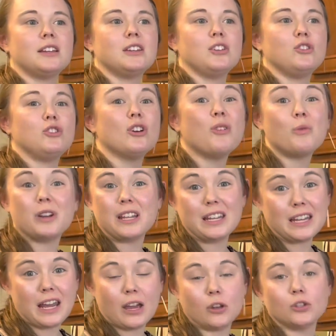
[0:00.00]
you don't want to
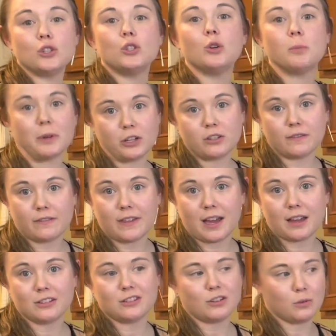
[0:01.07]
inhale too much of
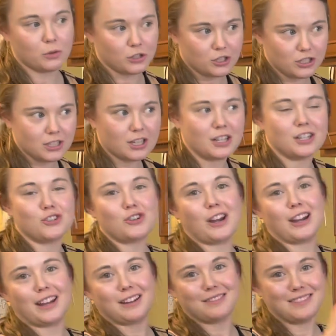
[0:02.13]
that. So we're just going to try
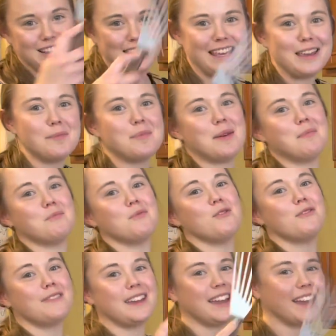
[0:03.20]
to keep it
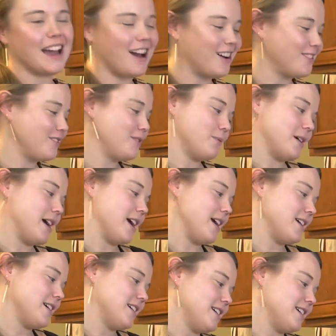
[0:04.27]
moving out of the way.